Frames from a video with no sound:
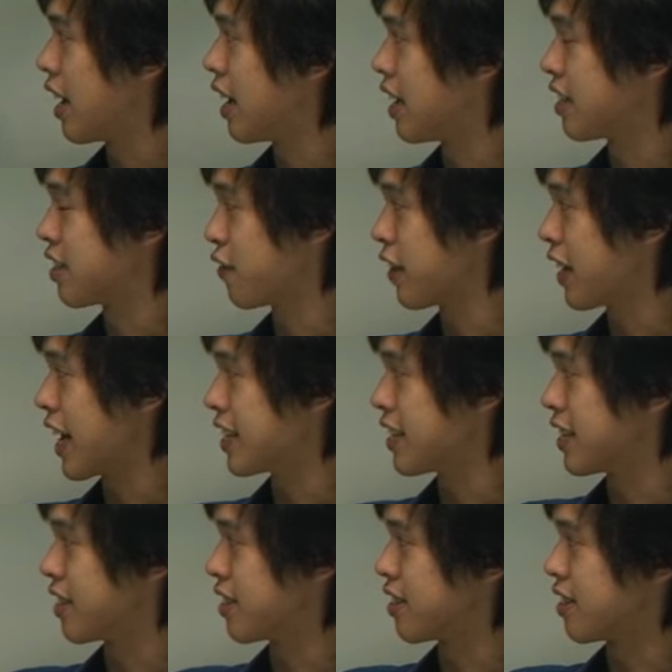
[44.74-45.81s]
uh, sulfuric
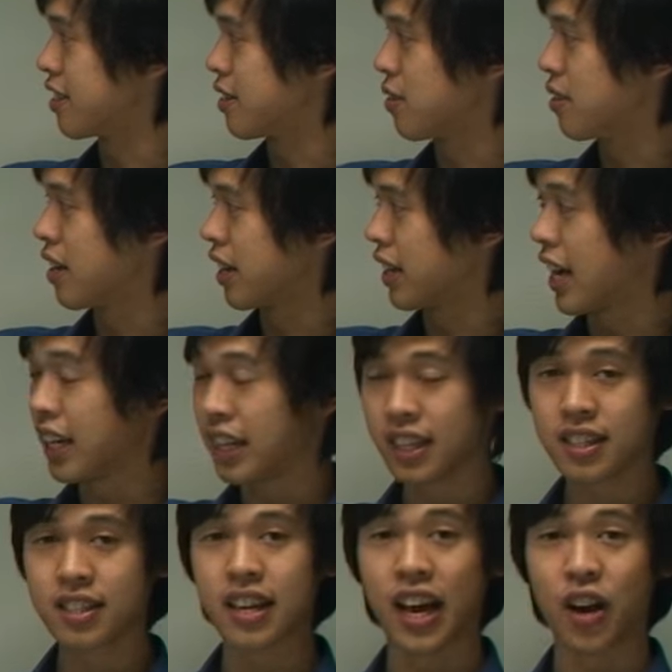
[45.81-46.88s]
acid is
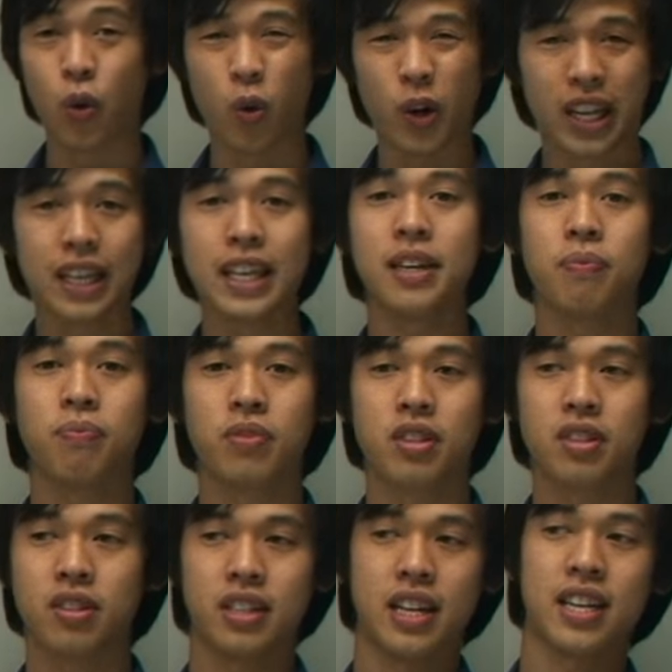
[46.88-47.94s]
colorless and oily,
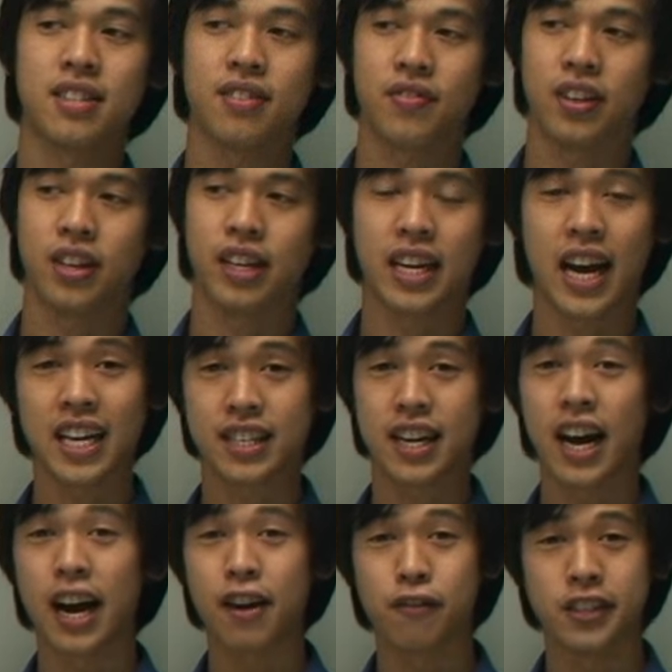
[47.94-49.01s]
so it has a very it has a
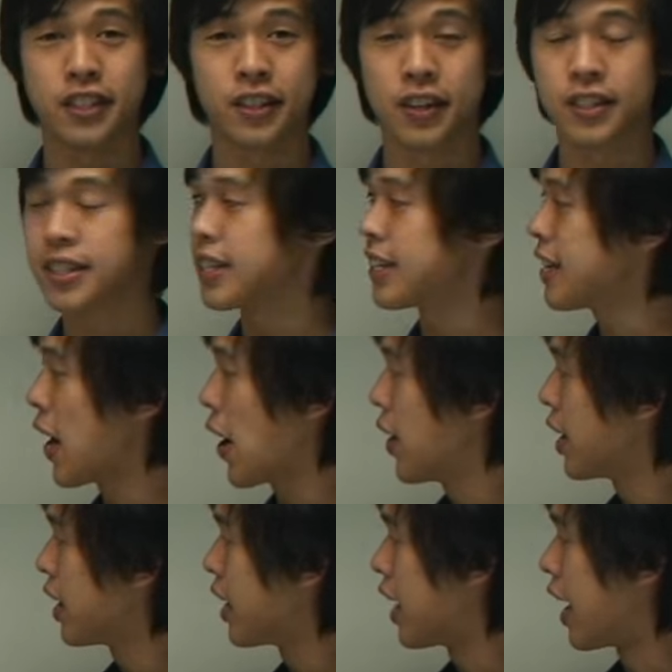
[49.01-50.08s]
high viscosity
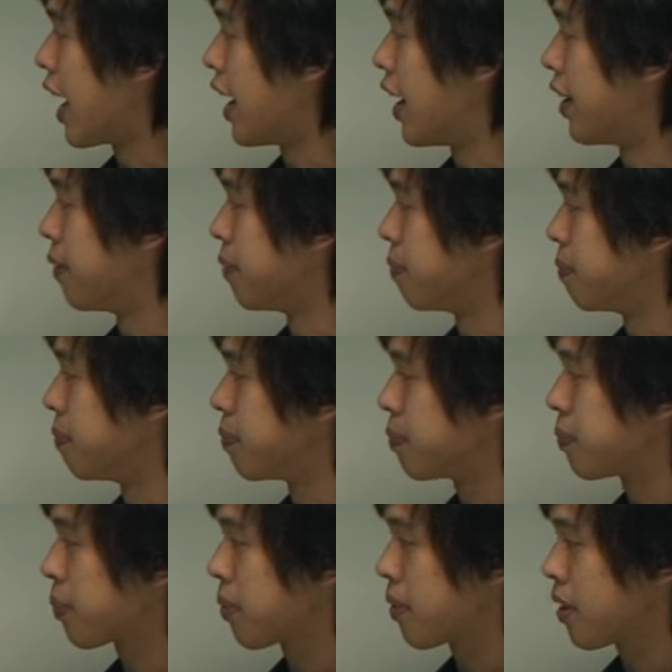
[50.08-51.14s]
um,
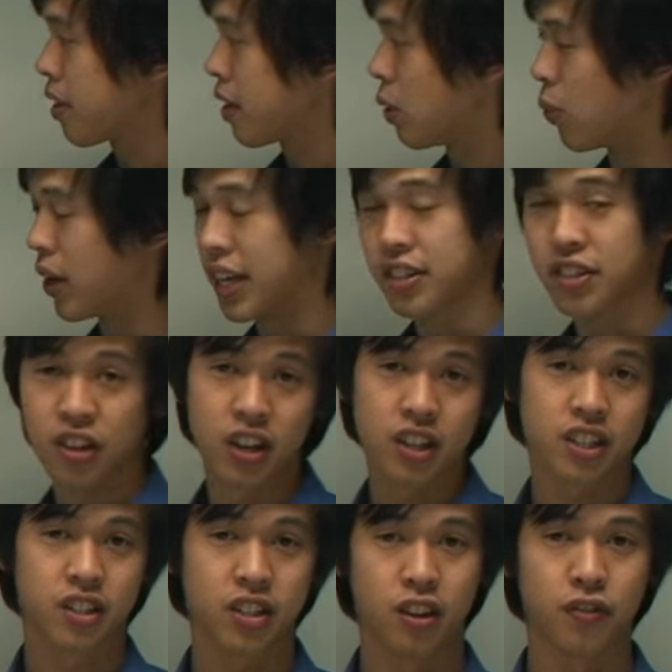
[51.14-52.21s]
when it's not
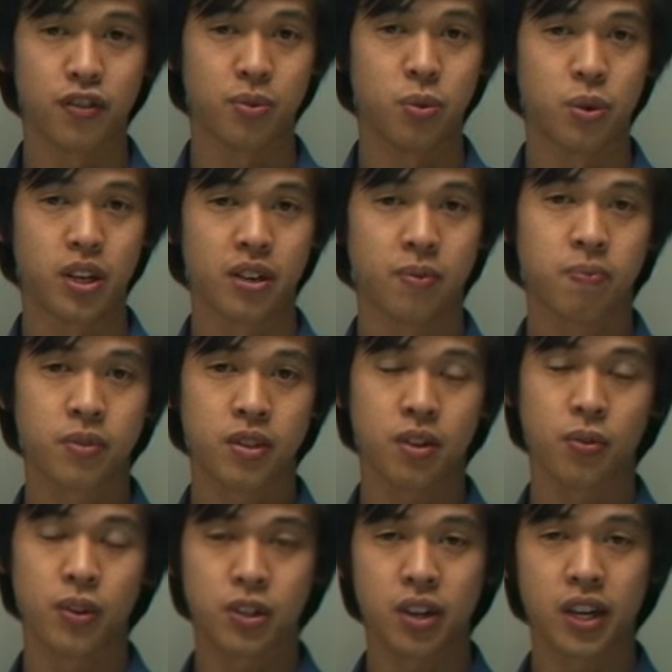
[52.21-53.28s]
dissolved in water. So
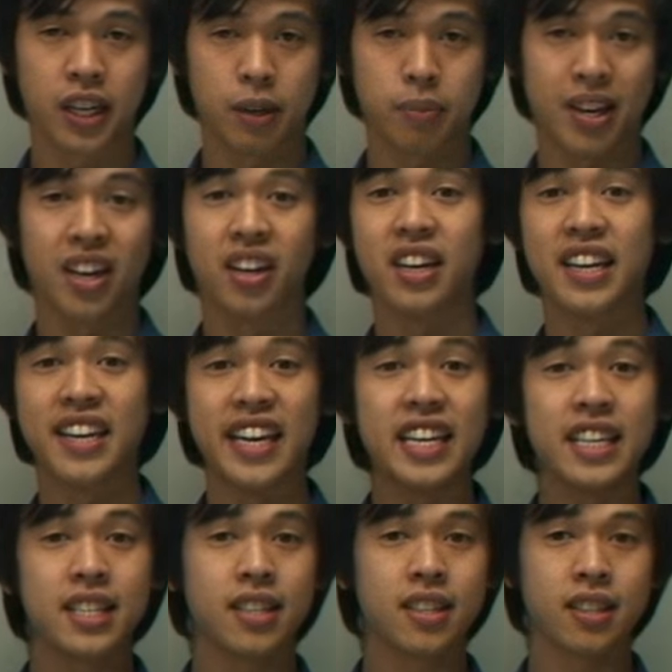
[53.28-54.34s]
we're talking about
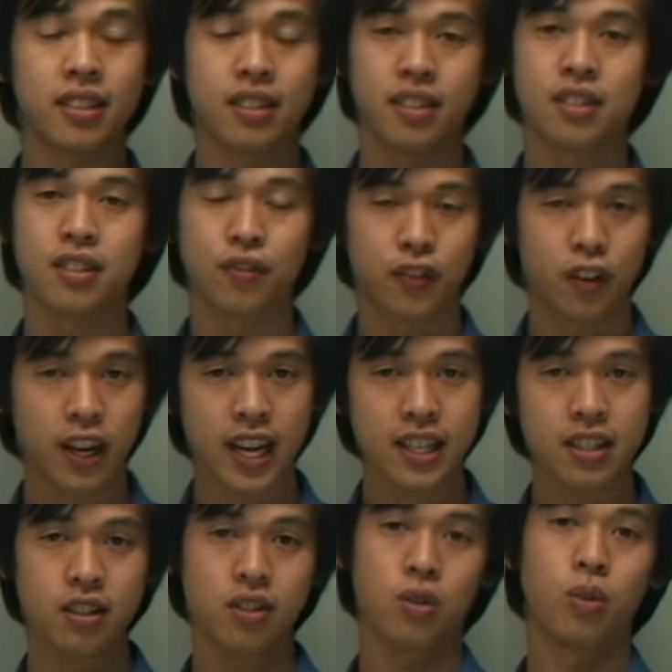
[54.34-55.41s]
neat sulfuric
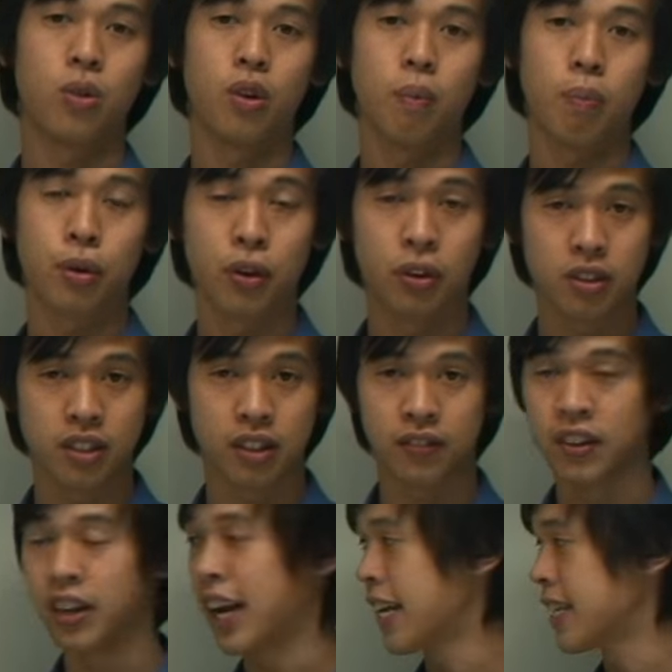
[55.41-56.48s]
acid or pure
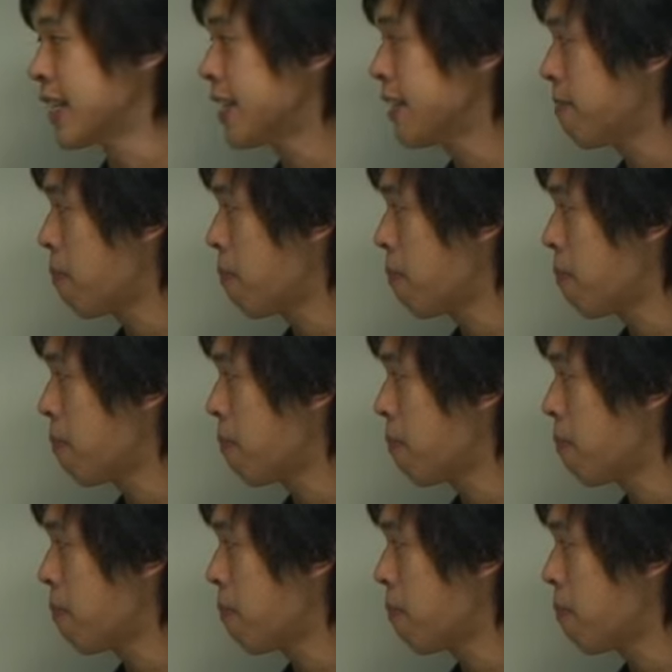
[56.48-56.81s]
sulfuric acid,